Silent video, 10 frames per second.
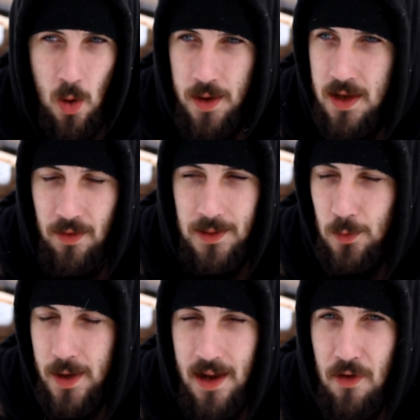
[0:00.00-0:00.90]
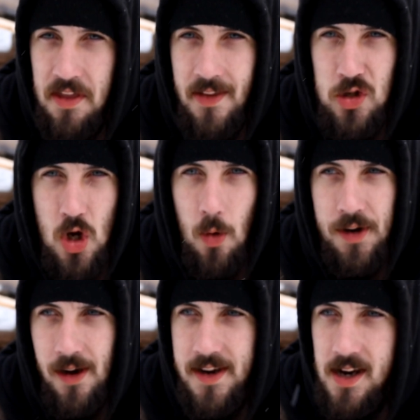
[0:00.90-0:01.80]
even with everything that's going
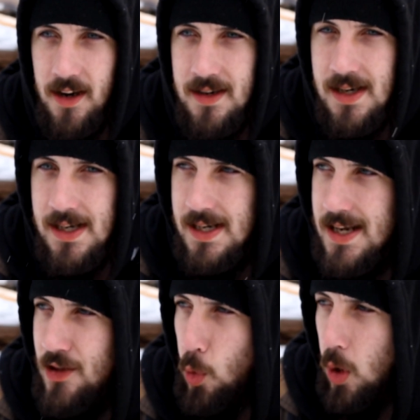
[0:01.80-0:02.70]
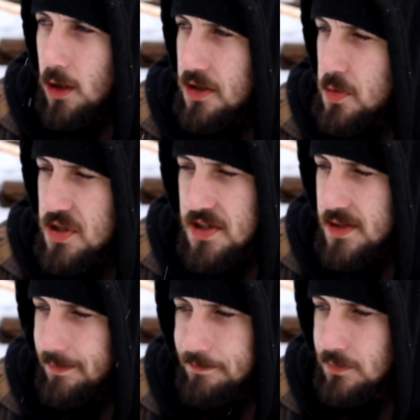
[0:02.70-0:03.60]
on here in the world, we
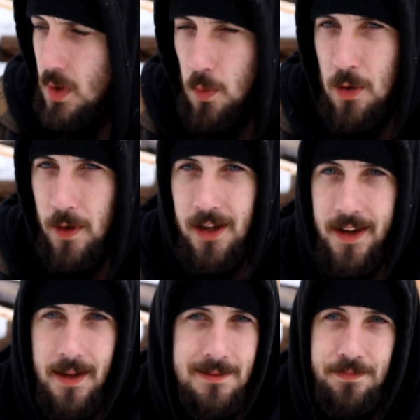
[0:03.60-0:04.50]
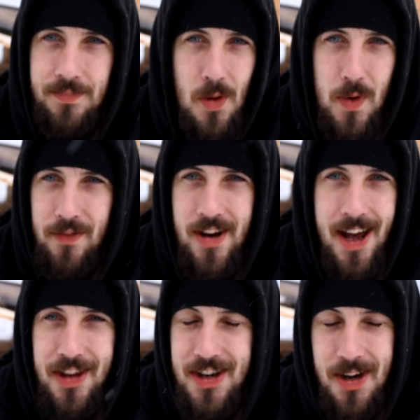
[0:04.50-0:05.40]
have
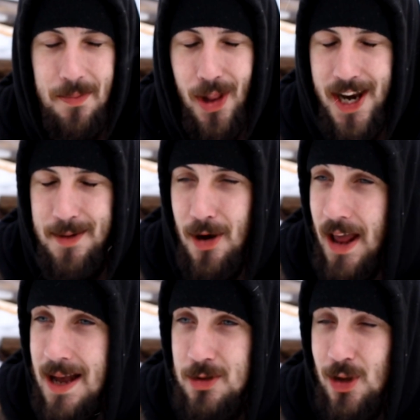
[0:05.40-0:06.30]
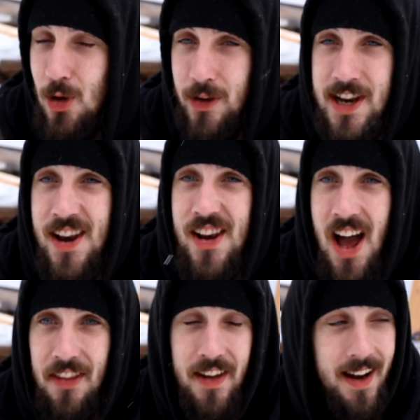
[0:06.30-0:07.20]
nothing to complain about. Absolutely
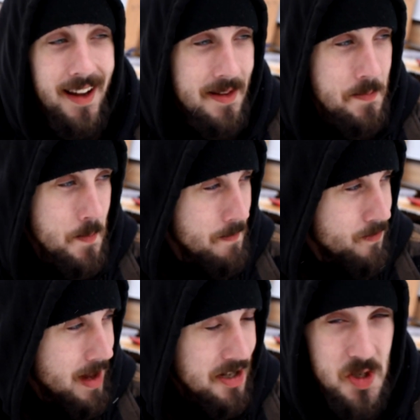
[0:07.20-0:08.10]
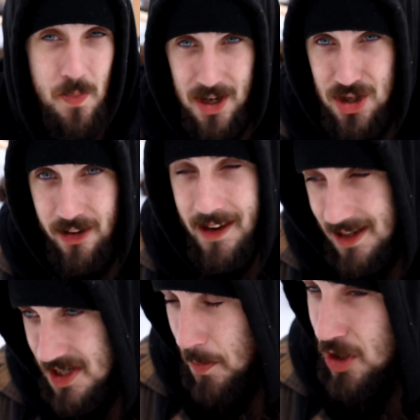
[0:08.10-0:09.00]
nothing. Especially
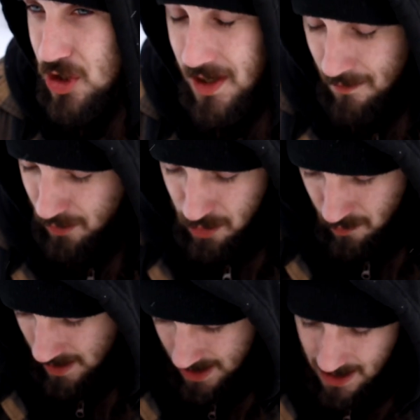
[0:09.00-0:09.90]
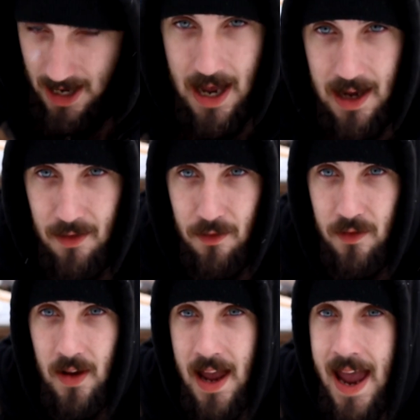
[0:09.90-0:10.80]
if you have
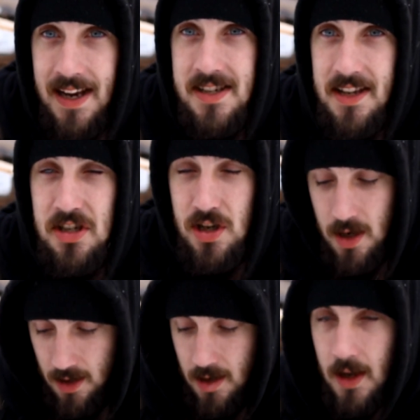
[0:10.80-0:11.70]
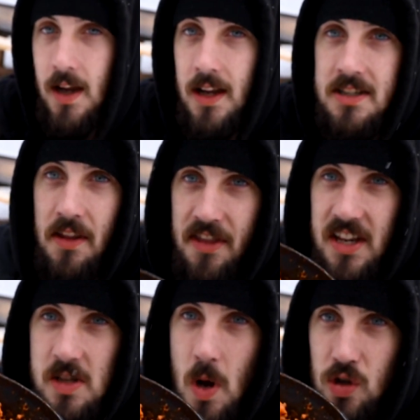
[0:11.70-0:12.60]
access to
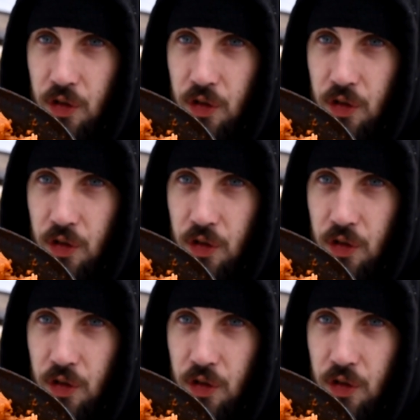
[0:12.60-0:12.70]
this much